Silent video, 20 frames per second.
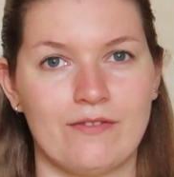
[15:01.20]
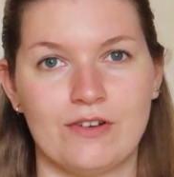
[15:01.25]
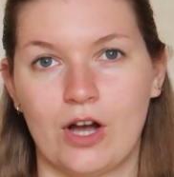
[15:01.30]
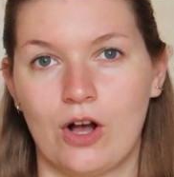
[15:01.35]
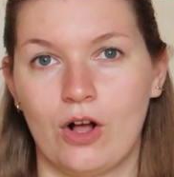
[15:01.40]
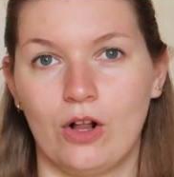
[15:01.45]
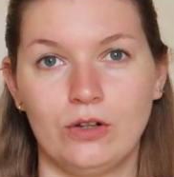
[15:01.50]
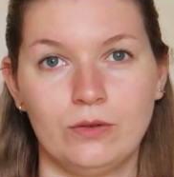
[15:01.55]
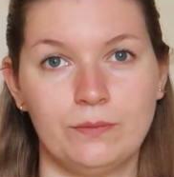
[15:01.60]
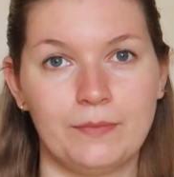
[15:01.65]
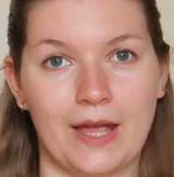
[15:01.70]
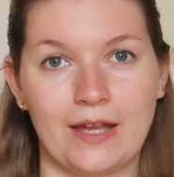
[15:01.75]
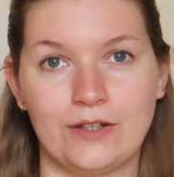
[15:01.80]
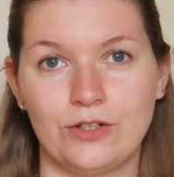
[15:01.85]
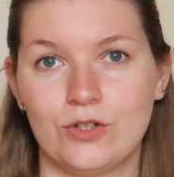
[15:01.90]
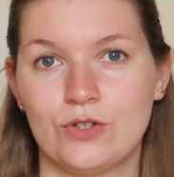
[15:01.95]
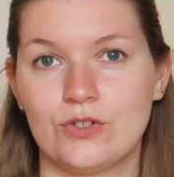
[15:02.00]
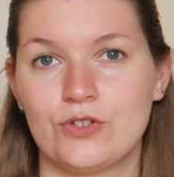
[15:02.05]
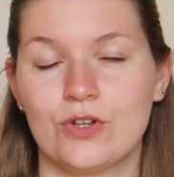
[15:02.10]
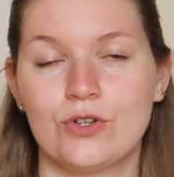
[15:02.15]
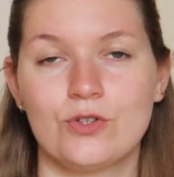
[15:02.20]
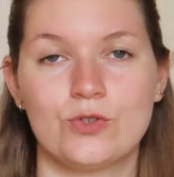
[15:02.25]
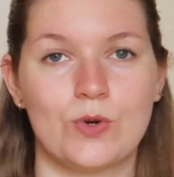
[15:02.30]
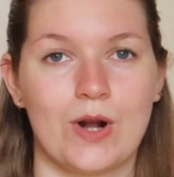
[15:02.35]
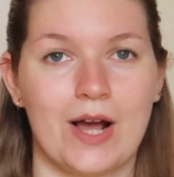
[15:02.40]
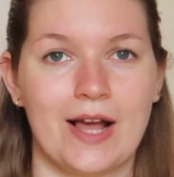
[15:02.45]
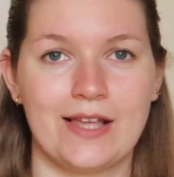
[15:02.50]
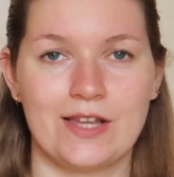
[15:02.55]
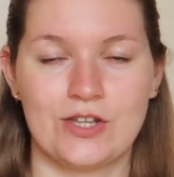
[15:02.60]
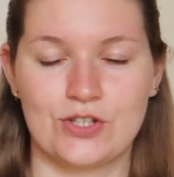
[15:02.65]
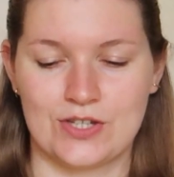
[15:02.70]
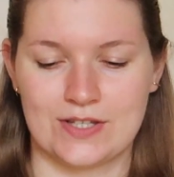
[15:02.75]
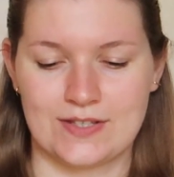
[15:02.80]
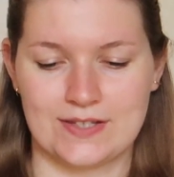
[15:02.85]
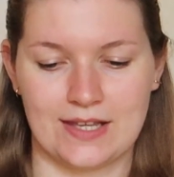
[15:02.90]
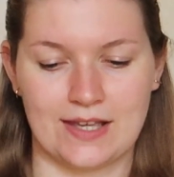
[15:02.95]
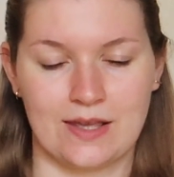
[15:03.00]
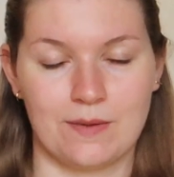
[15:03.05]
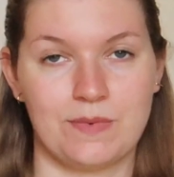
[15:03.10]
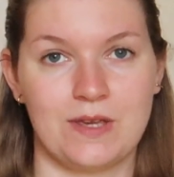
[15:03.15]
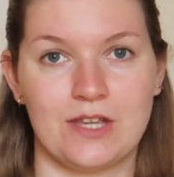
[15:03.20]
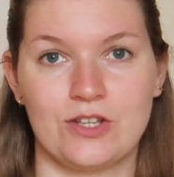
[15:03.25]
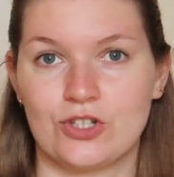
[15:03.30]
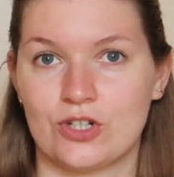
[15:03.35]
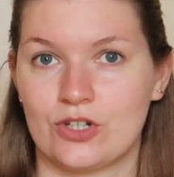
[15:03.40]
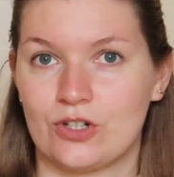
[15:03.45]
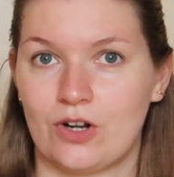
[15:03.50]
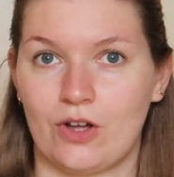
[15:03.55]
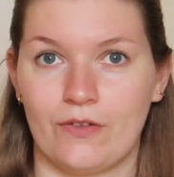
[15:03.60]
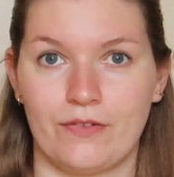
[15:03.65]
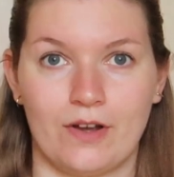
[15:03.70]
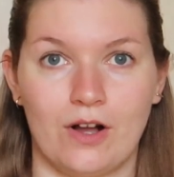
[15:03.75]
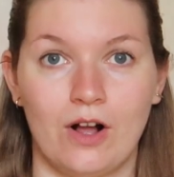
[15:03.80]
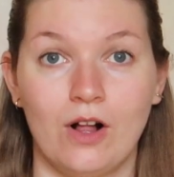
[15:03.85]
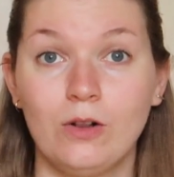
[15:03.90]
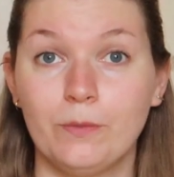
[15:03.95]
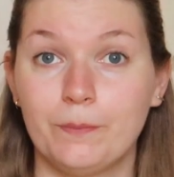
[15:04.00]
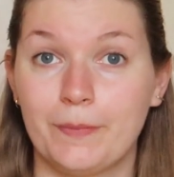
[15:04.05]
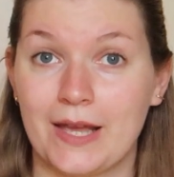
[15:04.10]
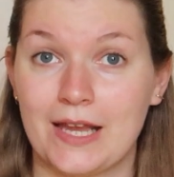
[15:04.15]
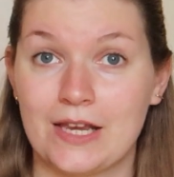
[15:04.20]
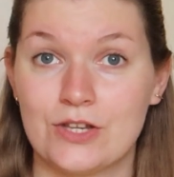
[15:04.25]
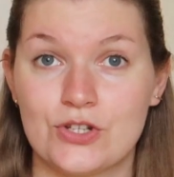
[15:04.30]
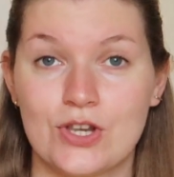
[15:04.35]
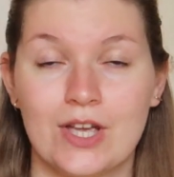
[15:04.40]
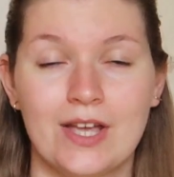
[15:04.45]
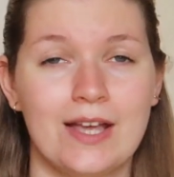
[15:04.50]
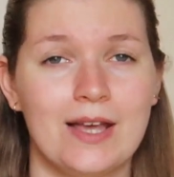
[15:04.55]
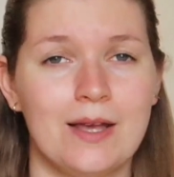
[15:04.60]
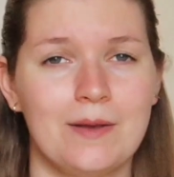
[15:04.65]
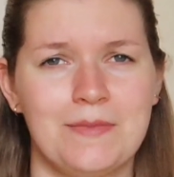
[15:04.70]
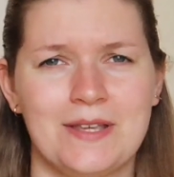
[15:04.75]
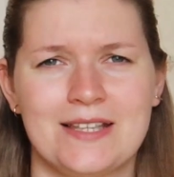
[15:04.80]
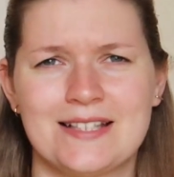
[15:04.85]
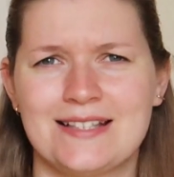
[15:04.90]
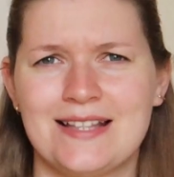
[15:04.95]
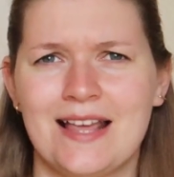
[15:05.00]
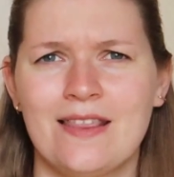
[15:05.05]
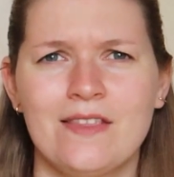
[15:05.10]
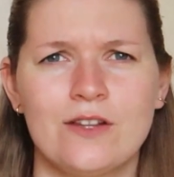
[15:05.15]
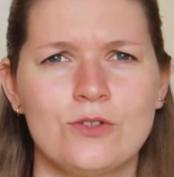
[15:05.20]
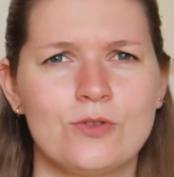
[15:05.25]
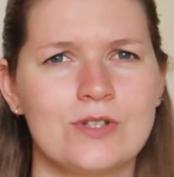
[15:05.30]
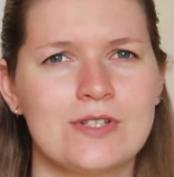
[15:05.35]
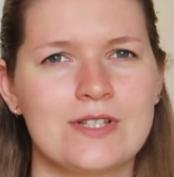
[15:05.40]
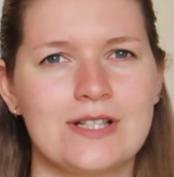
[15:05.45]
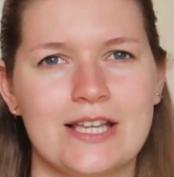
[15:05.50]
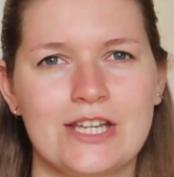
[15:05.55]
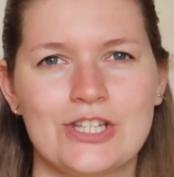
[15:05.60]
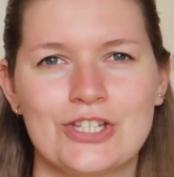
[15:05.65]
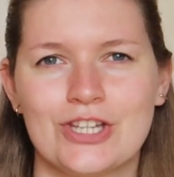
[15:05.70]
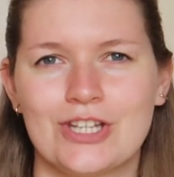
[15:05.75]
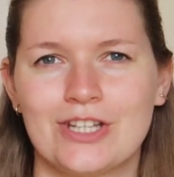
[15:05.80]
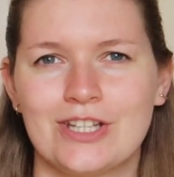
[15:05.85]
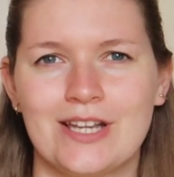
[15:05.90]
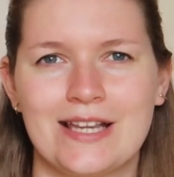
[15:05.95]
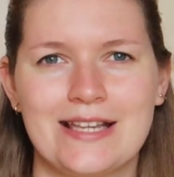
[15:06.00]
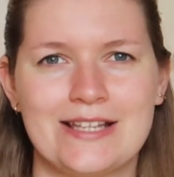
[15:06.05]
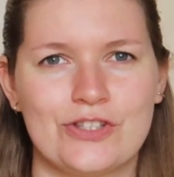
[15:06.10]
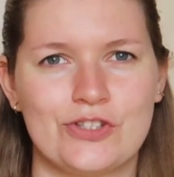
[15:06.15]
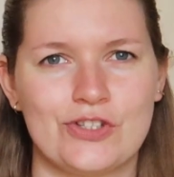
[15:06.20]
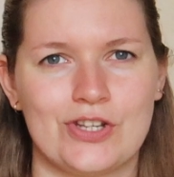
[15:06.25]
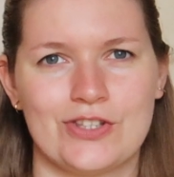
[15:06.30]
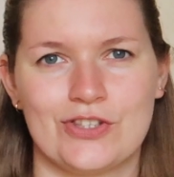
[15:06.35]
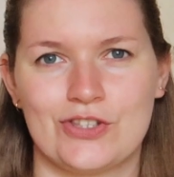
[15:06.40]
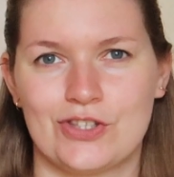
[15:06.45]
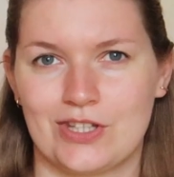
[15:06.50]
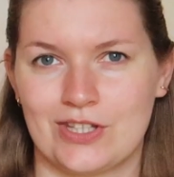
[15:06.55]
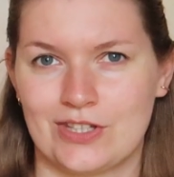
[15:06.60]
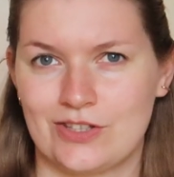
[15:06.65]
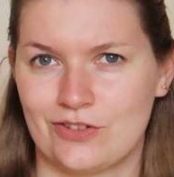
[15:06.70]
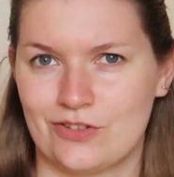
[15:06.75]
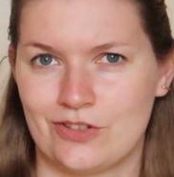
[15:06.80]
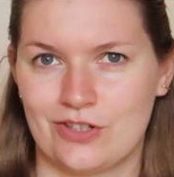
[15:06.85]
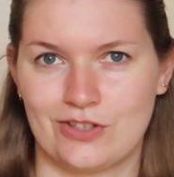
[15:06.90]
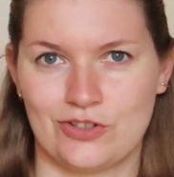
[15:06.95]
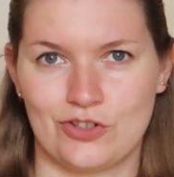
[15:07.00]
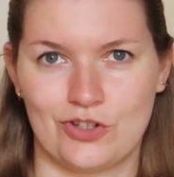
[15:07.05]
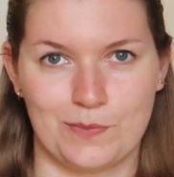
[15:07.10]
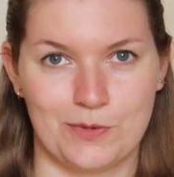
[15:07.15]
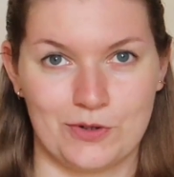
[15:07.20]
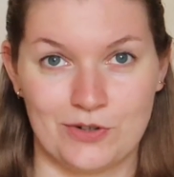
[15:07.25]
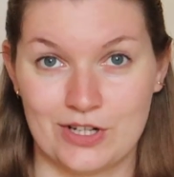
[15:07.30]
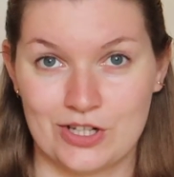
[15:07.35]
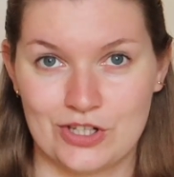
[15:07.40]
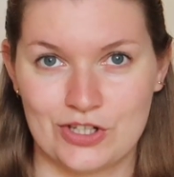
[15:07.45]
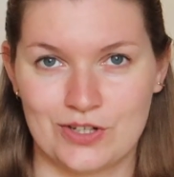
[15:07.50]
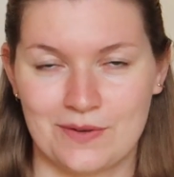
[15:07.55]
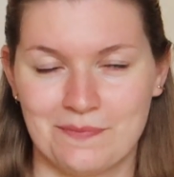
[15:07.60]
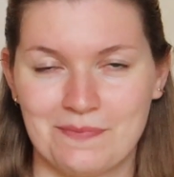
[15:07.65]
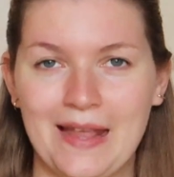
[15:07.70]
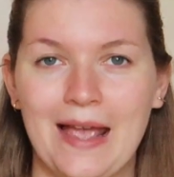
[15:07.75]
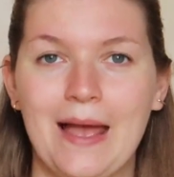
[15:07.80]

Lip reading: a whole menu, don't try and just take a picture of a whole page, because then the translation is just gibberish.